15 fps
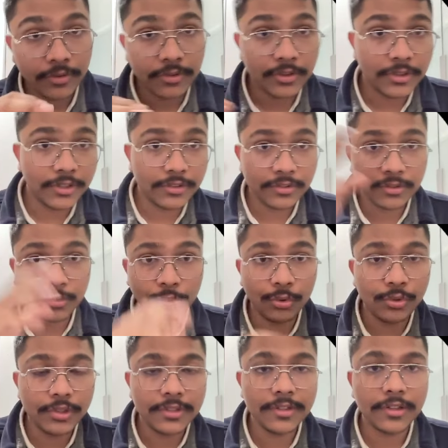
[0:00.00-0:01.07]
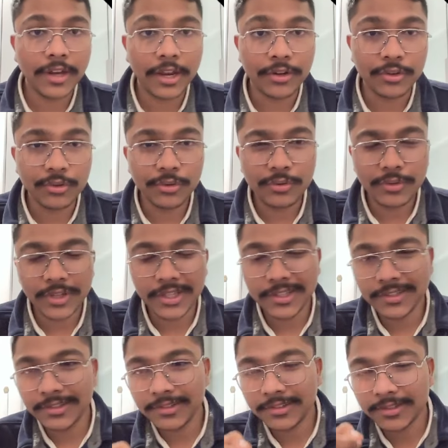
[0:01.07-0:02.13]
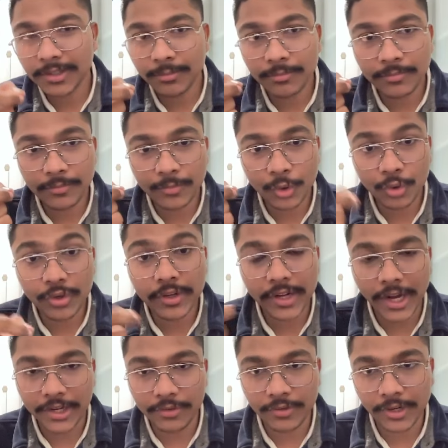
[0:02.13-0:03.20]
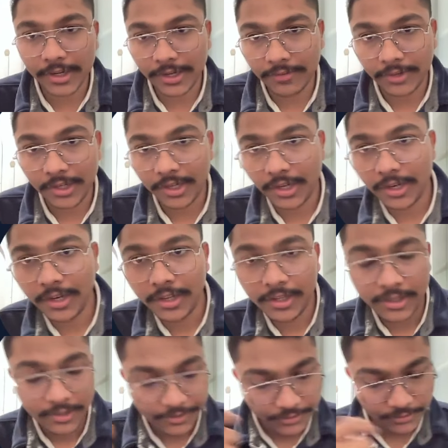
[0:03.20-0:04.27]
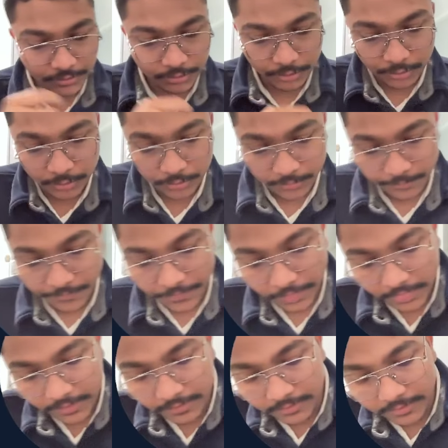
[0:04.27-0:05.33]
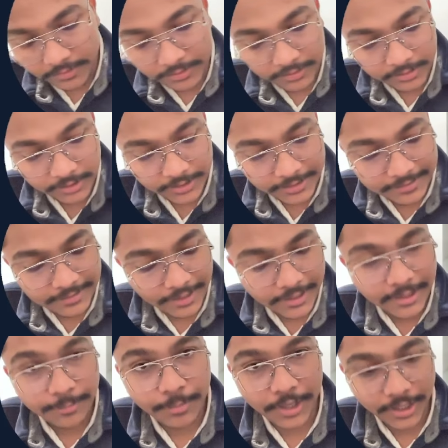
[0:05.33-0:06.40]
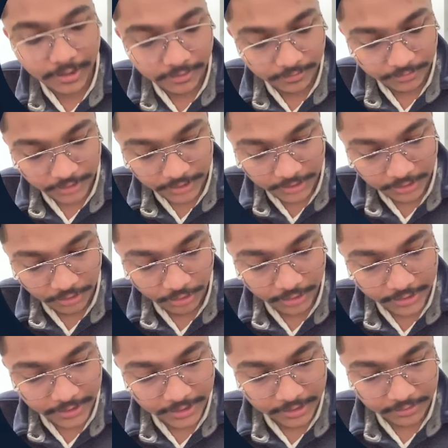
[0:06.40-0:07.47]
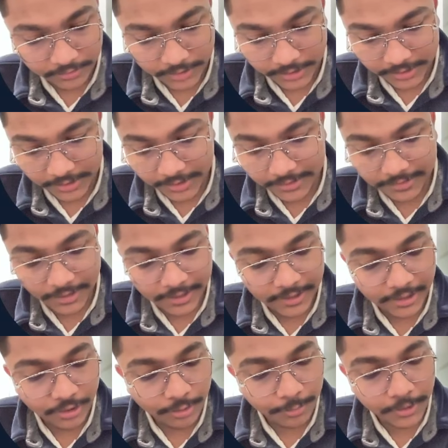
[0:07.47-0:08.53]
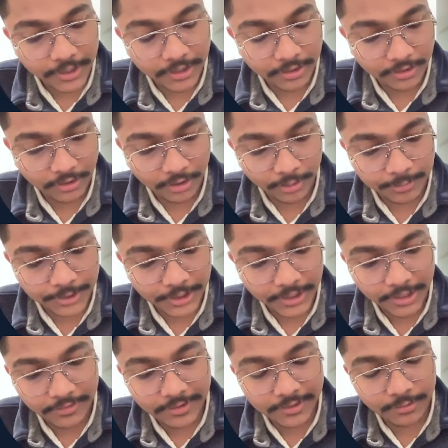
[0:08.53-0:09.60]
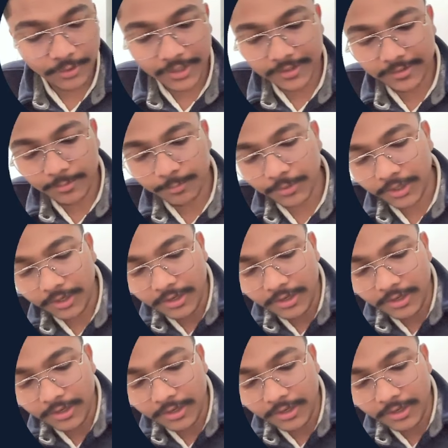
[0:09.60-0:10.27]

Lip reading: this whole scenario in some more granular level. So the designing part we already covered. The designing objective is very simple.